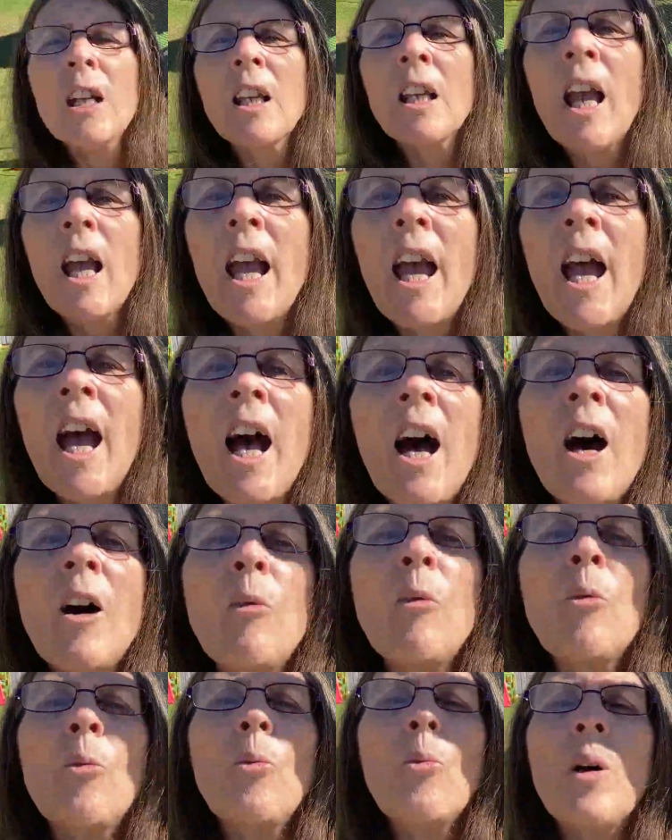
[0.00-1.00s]
out
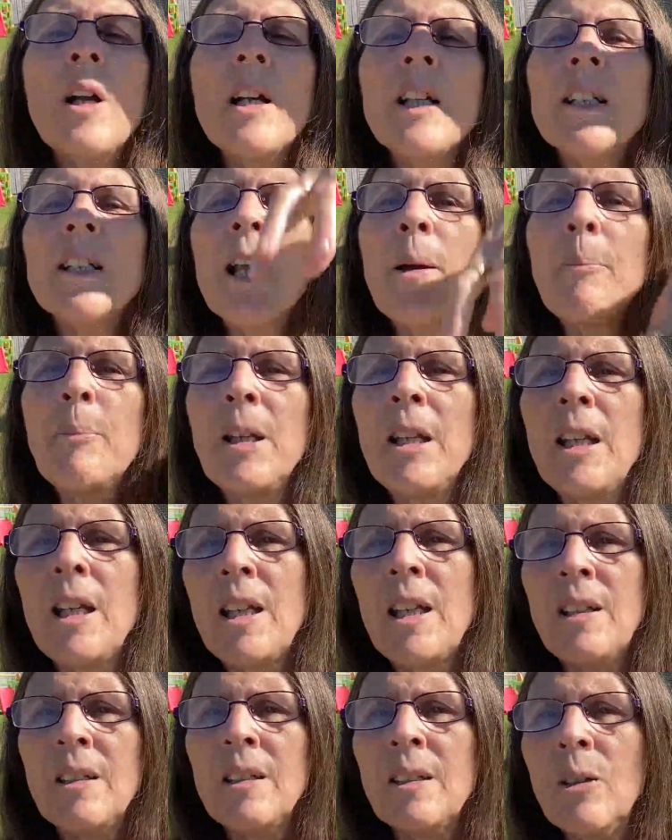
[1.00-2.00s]
what is
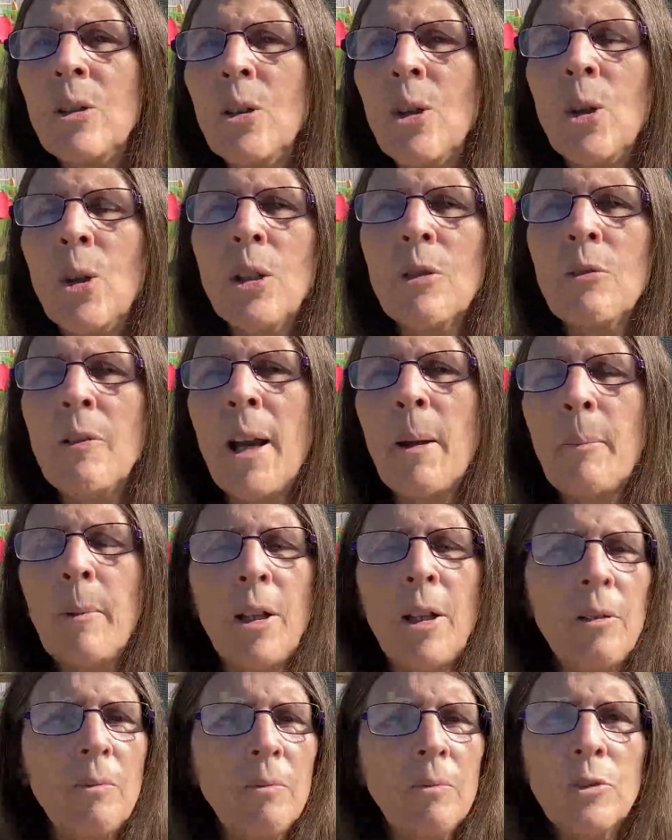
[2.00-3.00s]
happening all around
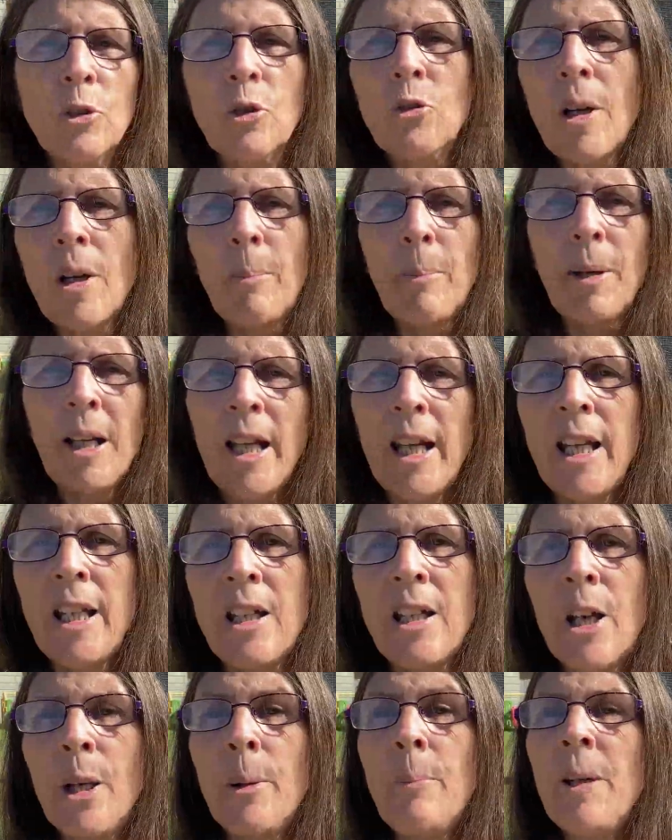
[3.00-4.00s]
me. Trampoline,
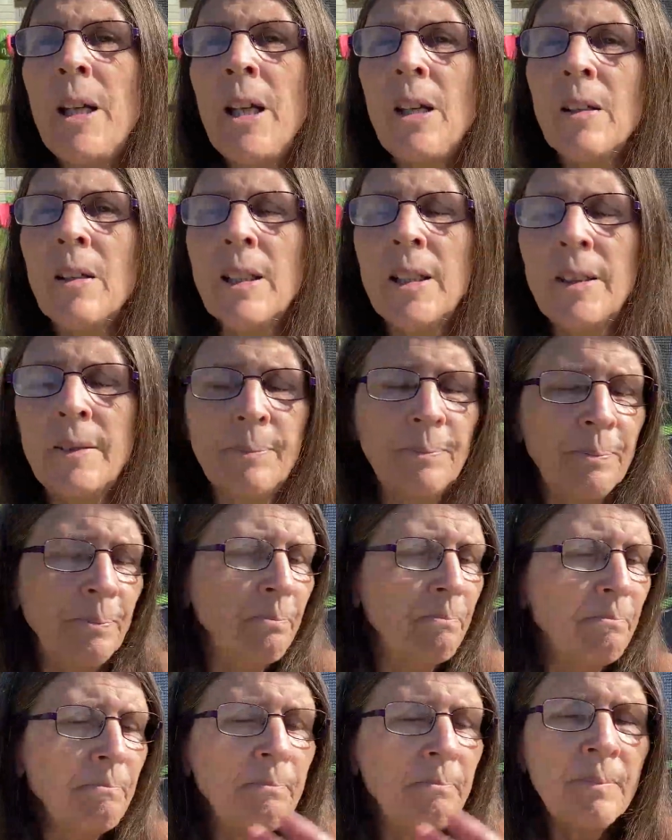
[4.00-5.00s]
nobody on it.
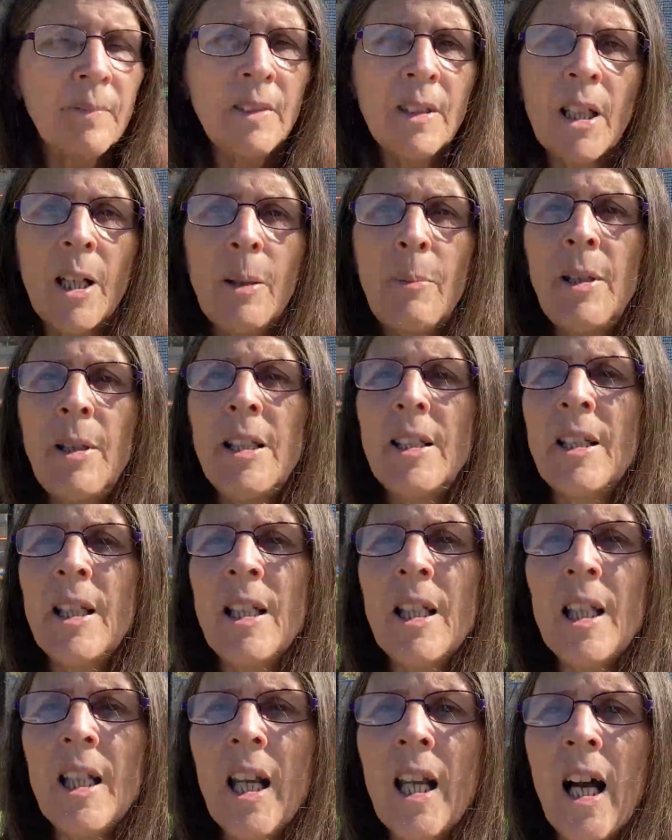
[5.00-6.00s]
Nobody's in
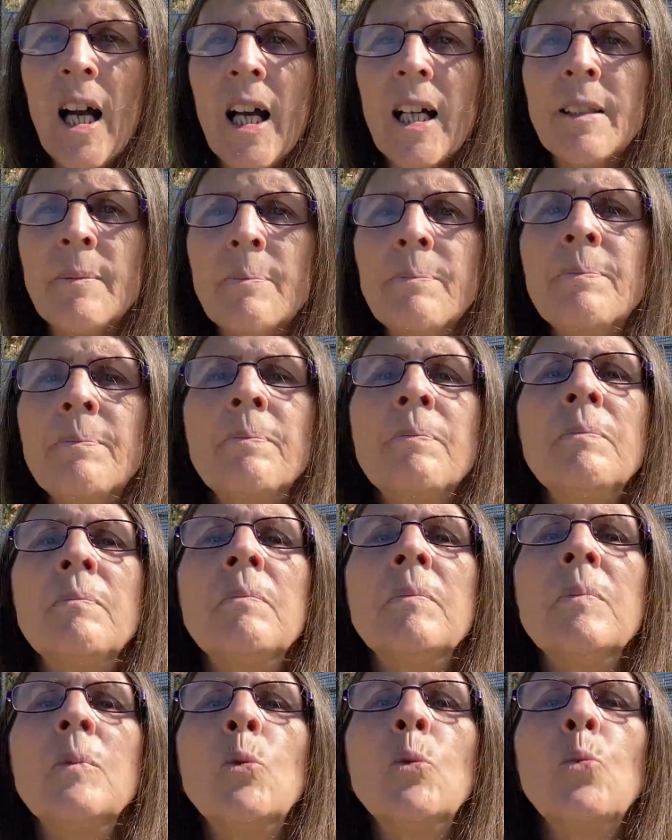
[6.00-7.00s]
the yard.
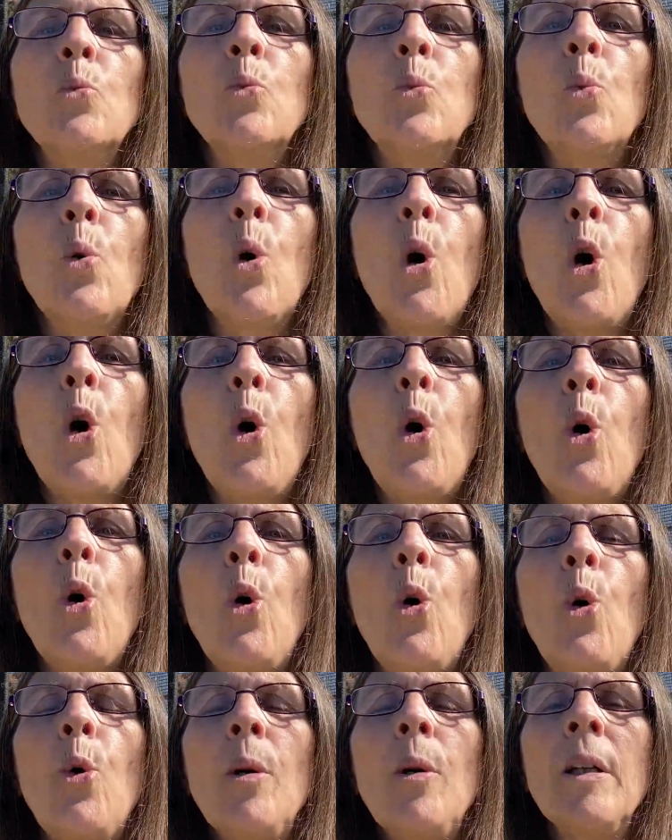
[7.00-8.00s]

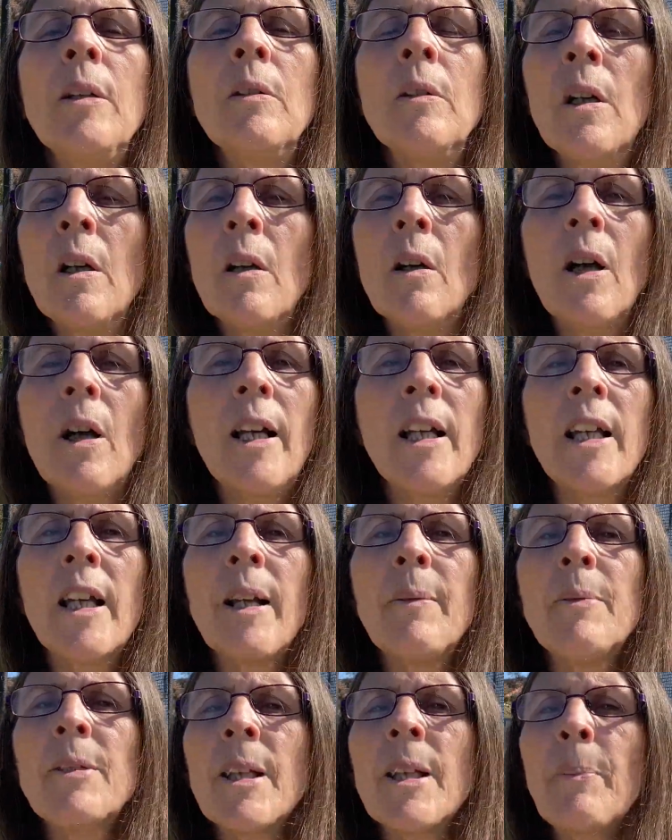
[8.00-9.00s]
Whoa.
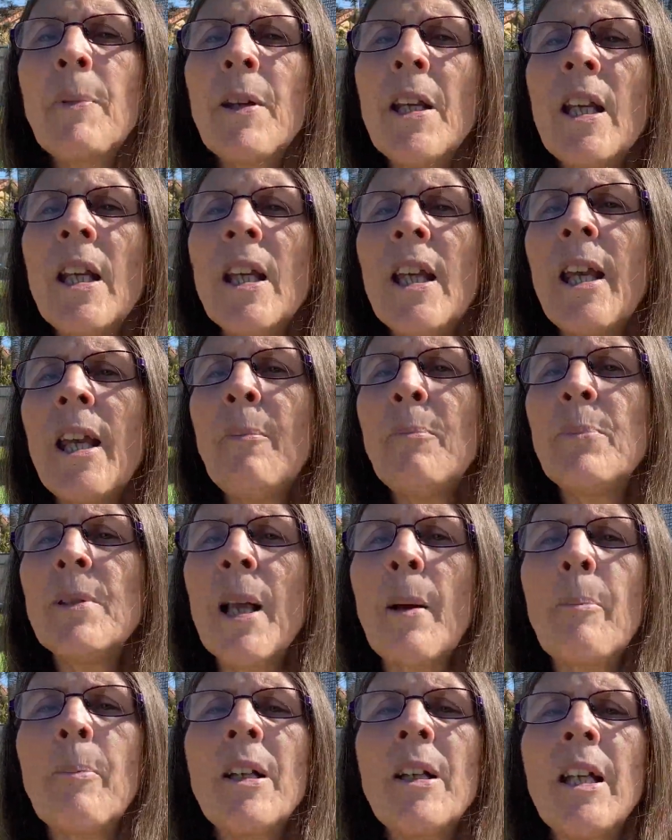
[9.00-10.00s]
Something keeps
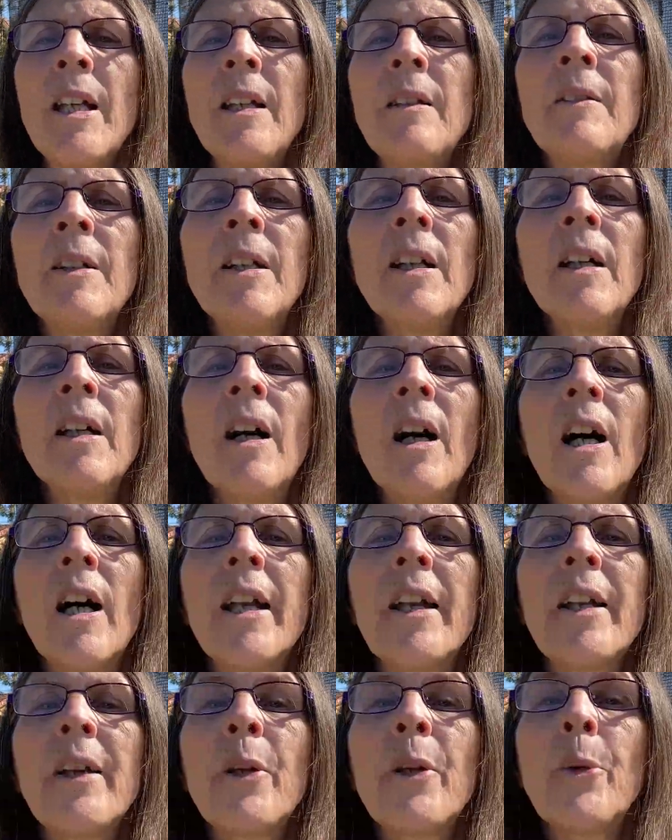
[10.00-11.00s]
happening. I
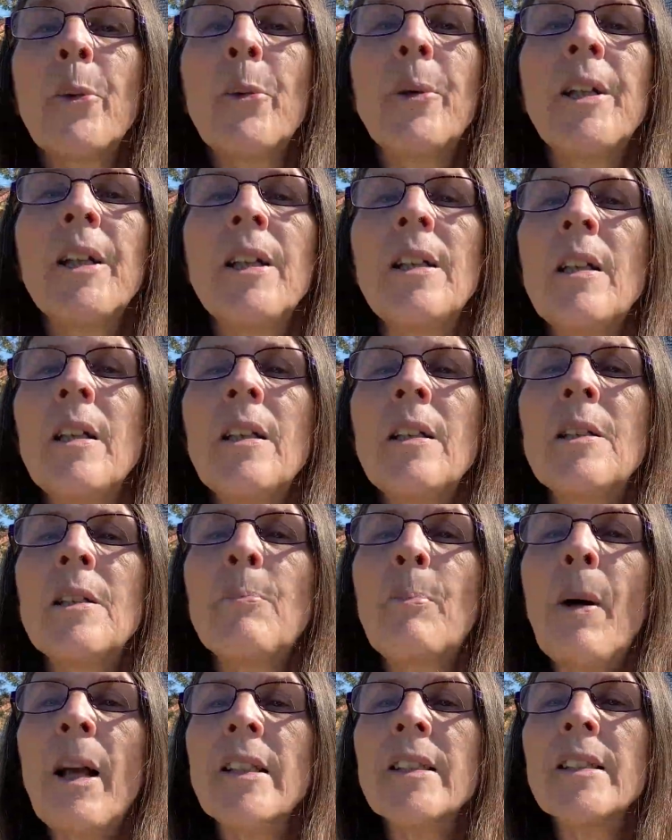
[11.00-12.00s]
don't know what it is,
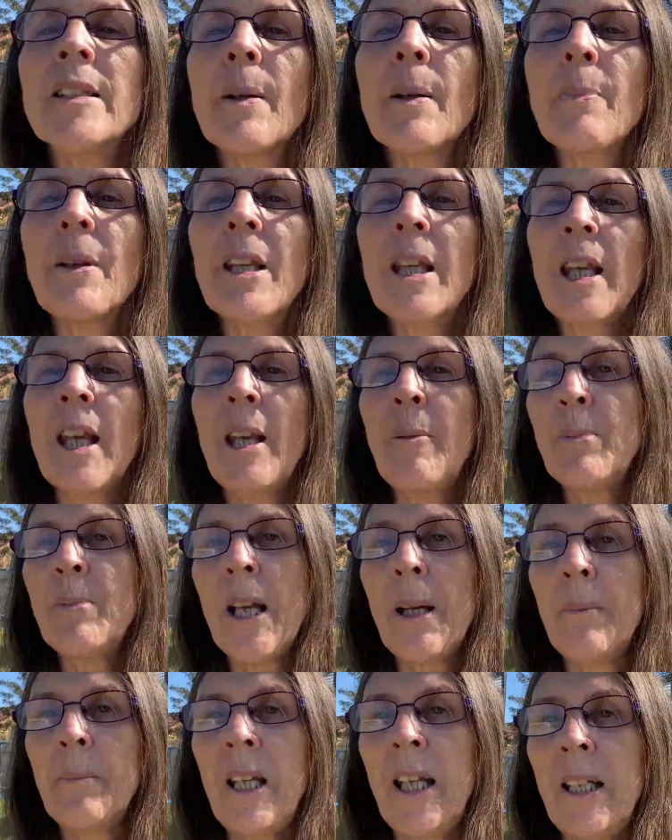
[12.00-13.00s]
but something keeps
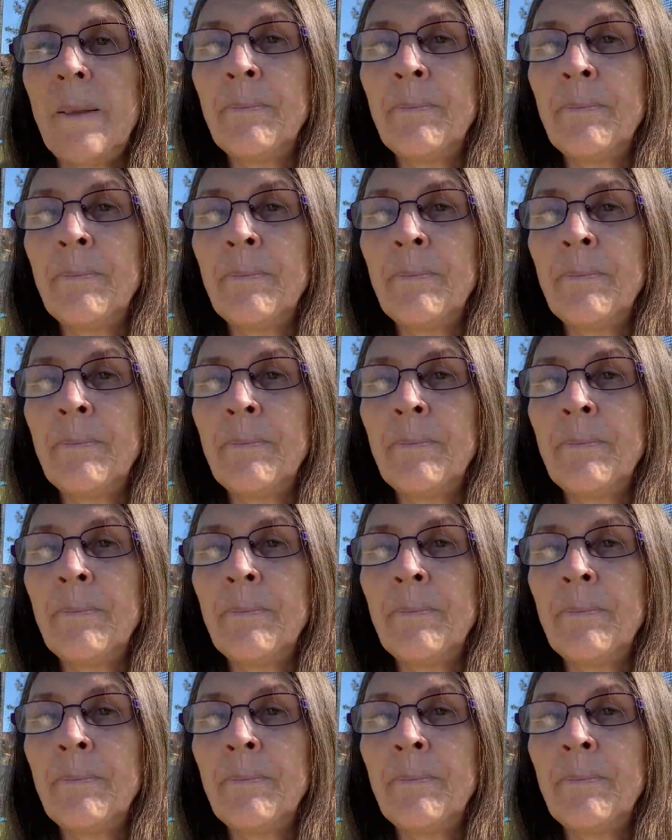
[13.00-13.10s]
happening.